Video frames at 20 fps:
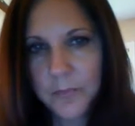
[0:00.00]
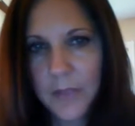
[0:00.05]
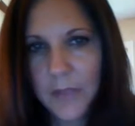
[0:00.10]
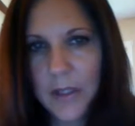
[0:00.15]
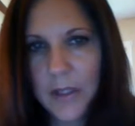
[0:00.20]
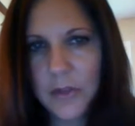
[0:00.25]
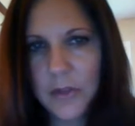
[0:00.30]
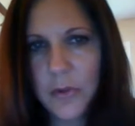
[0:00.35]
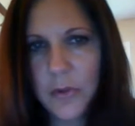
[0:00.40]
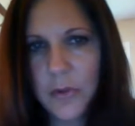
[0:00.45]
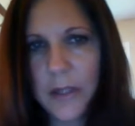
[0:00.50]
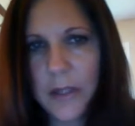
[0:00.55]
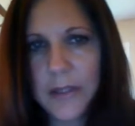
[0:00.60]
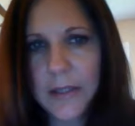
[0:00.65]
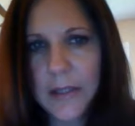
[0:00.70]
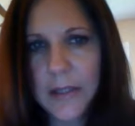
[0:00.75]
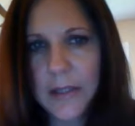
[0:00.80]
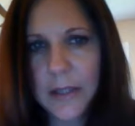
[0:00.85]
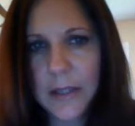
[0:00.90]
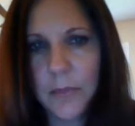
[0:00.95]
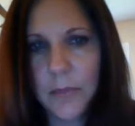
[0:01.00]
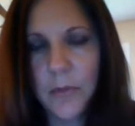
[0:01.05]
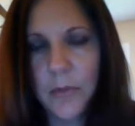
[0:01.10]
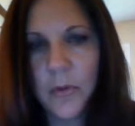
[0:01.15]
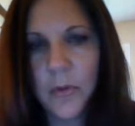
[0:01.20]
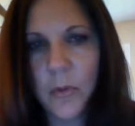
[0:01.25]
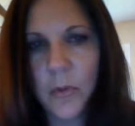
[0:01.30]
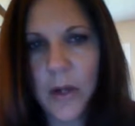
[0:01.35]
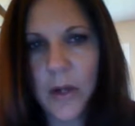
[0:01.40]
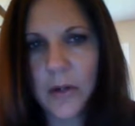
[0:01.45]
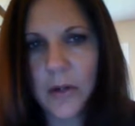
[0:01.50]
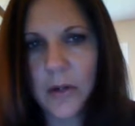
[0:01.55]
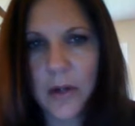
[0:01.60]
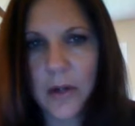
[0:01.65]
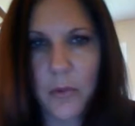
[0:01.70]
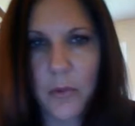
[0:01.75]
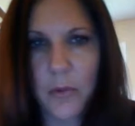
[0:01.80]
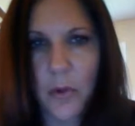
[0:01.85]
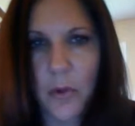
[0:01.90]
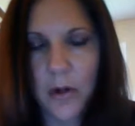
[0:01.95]
and join a team? Why don't I
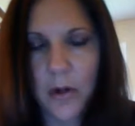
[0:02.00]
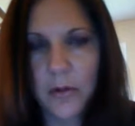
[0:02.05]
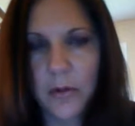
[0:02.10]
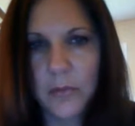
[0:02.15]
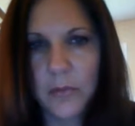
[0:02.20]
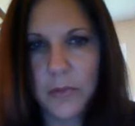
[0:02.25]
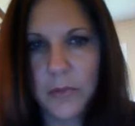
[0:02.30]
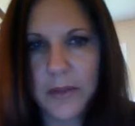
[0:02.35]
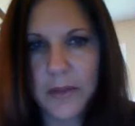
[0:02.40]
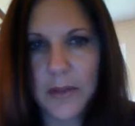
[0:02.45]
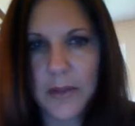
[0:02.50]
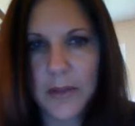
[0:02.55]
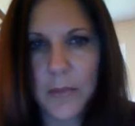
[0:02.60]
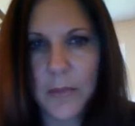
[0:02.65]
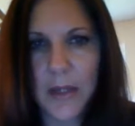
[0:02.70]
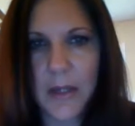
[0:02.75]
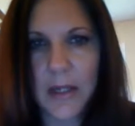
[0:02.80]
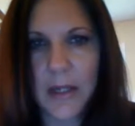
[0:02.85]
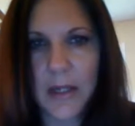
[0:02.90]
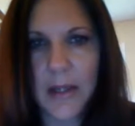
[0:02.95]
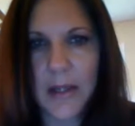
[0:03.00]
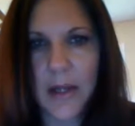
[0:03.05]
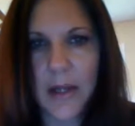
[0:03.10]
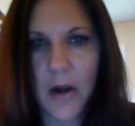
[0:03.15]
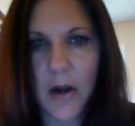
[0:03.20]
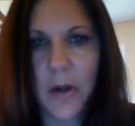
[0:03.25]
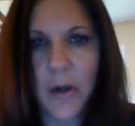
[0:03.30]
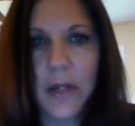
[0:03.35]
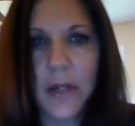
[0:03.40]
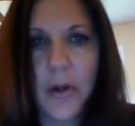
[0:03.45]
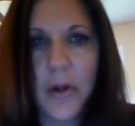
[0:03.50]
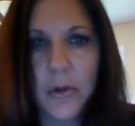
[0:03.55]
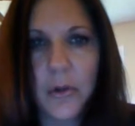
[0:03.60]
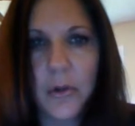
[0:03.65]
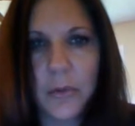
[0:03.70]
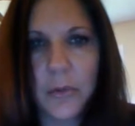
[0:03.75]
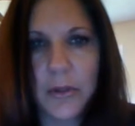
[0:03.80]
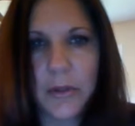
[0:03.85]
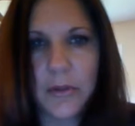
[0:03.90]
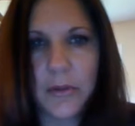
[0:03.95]
work with somebody that already
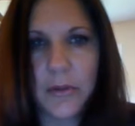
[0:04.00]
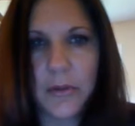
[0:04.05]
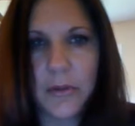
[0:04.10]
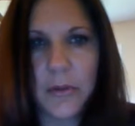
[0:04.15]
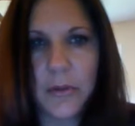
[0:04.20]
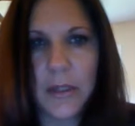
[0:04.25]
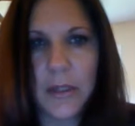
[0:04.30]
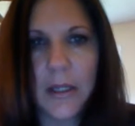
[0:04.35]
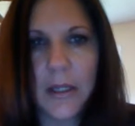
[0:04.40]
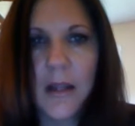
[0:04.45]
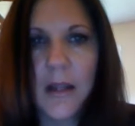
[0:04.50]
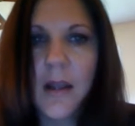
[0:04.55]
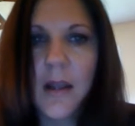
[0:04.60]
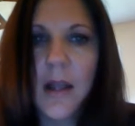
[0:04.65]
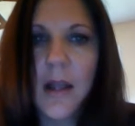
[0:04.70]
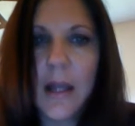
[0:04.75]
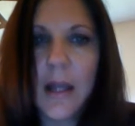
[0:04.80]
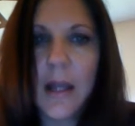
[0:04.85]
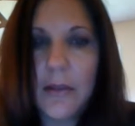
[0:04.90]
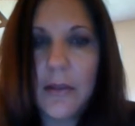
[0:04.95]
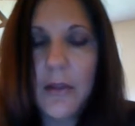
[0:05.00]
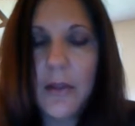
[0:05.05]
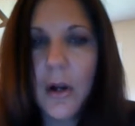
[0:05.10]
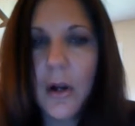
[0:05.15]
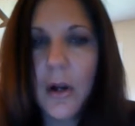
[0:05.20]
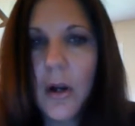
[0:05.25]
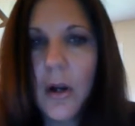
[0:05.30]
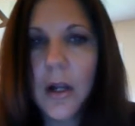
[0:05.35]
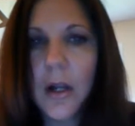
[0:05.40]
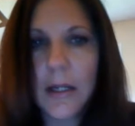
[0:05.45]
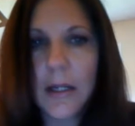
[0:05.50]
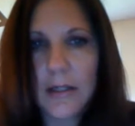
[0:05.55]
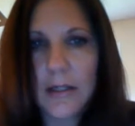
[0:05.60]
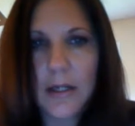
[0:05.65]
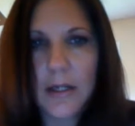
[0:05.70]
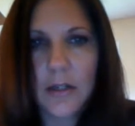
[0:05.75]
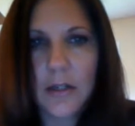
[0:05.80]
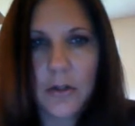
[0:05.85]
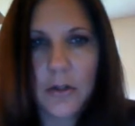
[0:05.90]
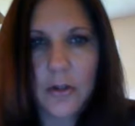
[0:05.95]
knows what they're doing, and they're going to
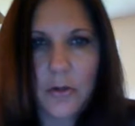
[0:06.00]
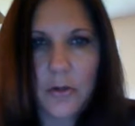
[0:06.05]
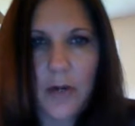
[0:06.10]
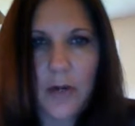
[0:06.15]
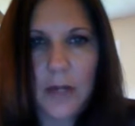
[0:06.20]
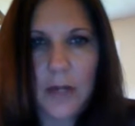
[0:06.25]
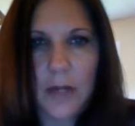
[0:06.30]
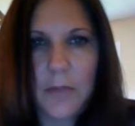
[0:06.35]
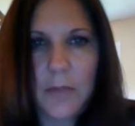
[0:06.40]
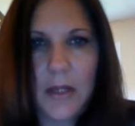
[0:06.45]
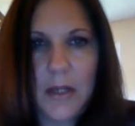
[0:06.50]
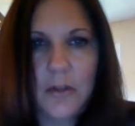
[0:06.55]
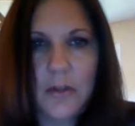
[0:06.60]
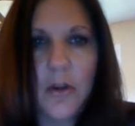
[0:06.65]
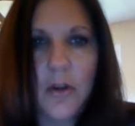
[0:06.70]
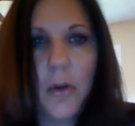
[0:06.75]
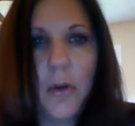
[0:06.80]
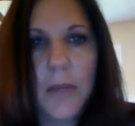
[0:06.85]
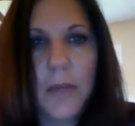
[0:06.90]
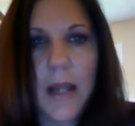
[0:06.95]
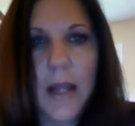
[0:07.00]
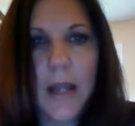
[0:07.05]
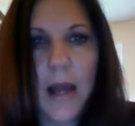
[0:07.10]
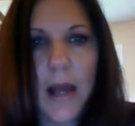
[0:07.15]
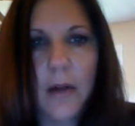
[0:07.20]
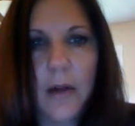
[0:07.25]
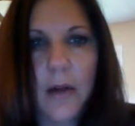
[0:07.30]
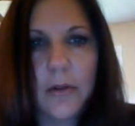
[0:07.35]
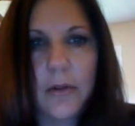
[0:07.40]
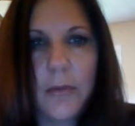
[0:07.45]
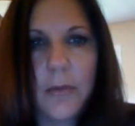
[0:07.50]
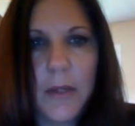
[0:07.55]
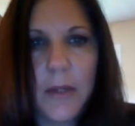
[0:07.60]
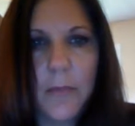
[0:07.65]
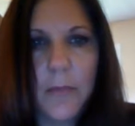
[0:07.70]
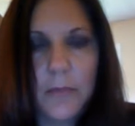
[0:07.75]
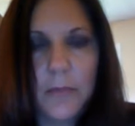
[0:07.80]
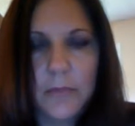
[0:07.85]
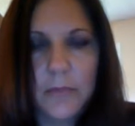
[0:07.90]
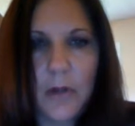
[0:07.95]
teach and train me and show me how to be
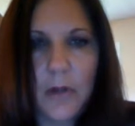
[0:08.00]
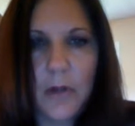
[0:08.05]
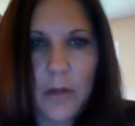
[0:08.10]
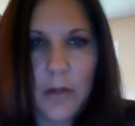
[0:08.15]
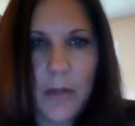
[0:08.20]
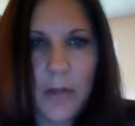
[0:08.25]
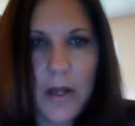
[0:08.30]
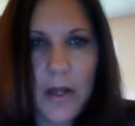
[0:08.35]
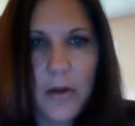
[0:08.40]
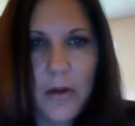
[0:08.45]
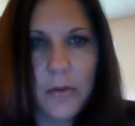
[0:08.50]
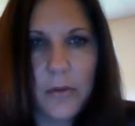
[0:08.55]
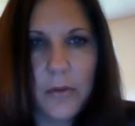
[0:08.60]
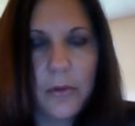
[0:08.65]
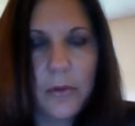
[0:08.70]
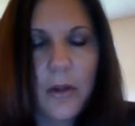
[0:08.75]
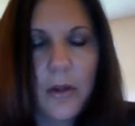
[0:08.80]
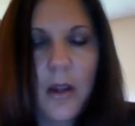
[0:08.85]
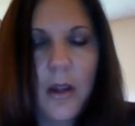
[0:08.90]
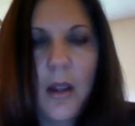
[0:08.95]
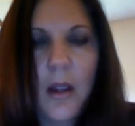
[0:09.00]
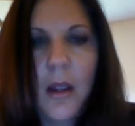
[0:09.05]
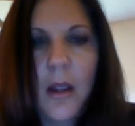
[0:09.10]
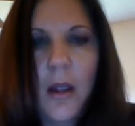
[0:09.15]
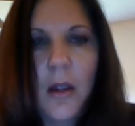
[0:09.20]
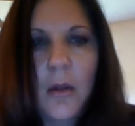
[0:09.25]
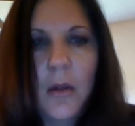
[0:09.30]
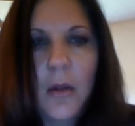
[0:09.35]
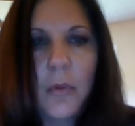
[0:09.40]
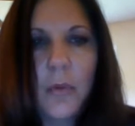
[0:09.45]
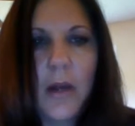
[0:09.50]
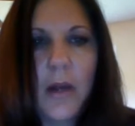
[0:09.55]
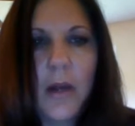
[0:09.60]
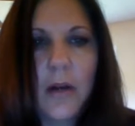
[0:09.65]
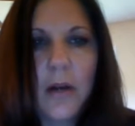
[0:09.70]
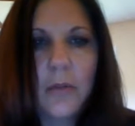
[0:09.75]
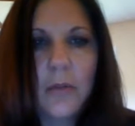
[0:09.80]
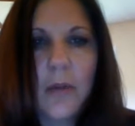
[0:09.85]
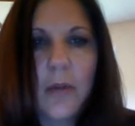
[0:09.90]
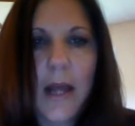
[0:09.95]
on my own?
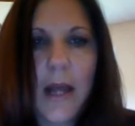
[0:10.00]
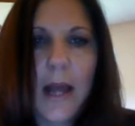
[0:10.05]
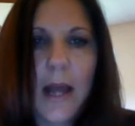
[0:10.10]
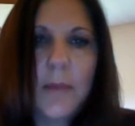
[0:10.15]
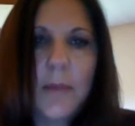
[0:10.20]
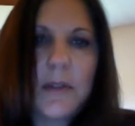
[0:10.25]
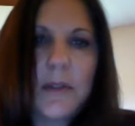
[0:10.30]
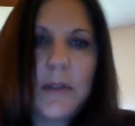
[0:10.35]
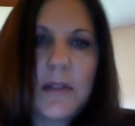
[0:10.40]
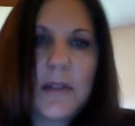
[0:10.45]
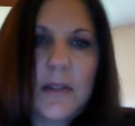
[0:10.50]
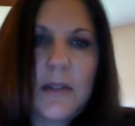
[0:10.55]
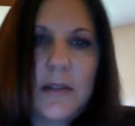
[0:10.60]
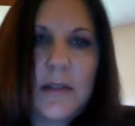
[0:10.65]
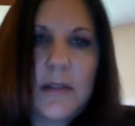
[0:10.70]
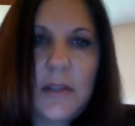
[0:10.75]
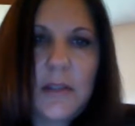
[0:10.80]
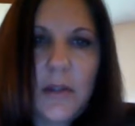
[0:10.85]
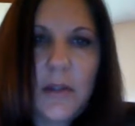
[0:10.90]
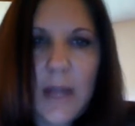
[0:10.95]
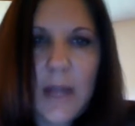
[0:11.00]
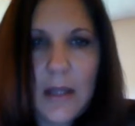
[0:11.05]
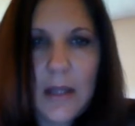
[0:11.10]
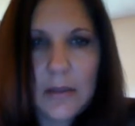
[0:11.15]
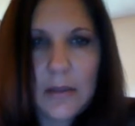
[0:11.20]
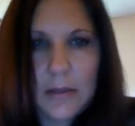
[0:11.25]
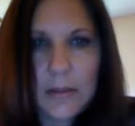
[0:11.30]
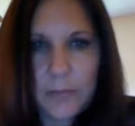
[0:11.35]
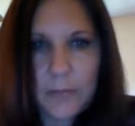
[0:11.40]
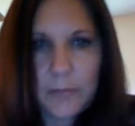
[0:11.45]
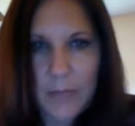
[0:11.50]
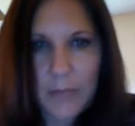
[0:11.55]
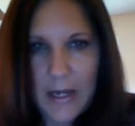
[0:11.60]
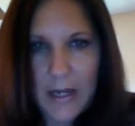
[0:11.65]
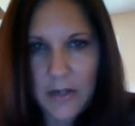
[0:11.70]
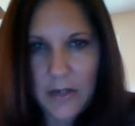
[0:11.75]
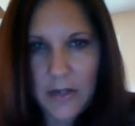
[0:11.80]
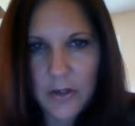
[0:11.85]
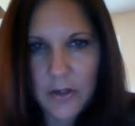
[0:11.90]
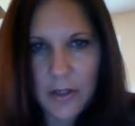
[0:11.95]
Well, what happens is, that
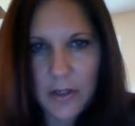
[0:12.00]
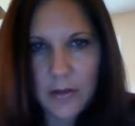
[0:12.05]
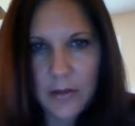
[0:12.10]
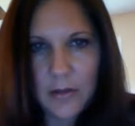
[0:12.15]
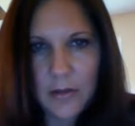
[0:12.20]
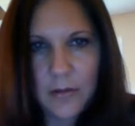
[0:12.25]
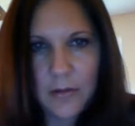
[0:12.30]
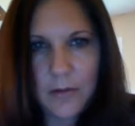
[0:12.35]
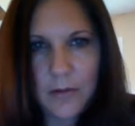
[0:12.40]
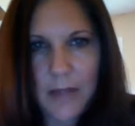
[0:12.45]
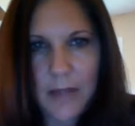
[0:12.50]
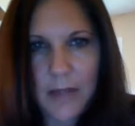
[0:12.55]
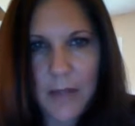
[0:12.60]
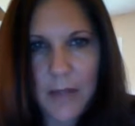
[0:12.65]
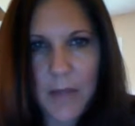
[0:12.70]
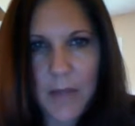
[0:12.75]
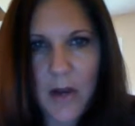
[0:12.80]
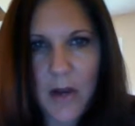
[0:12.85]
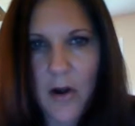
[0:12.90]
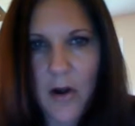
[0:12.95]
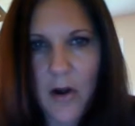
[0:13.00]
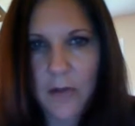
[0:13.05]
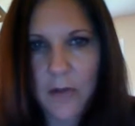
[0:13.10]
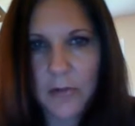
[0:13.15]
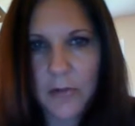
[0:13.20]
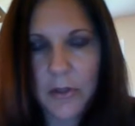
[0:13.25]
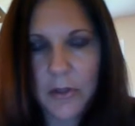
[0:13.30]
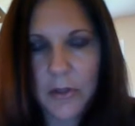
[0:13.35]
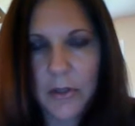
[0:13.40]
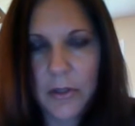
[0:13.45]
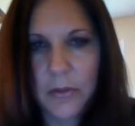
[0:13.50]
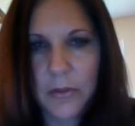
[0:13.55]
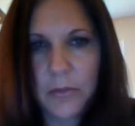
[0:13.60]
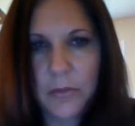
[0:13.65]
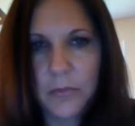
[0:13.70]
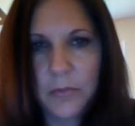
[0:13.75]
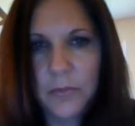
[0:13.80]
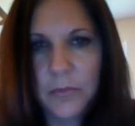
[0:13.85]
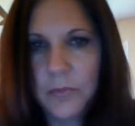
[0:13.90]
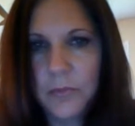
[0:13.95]
agent, they may offer you
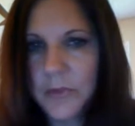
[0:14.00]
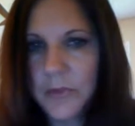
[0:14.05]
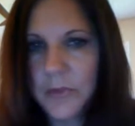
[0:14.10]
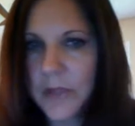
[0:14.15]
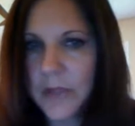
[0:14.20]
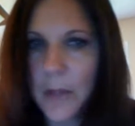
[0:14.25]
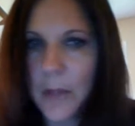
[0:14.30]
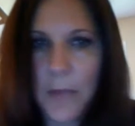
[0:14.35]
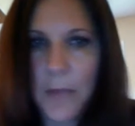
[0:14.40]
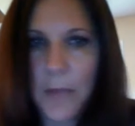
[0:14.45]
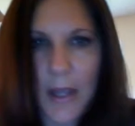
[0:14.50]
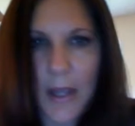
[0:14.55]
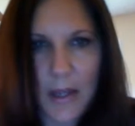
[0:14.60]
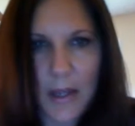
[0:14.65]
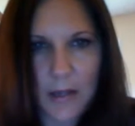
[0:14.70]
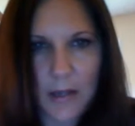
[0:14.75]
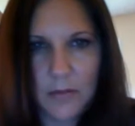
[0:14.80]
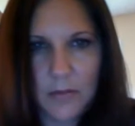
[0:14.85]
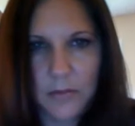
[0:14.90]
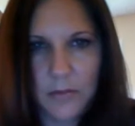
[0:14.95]
some pay,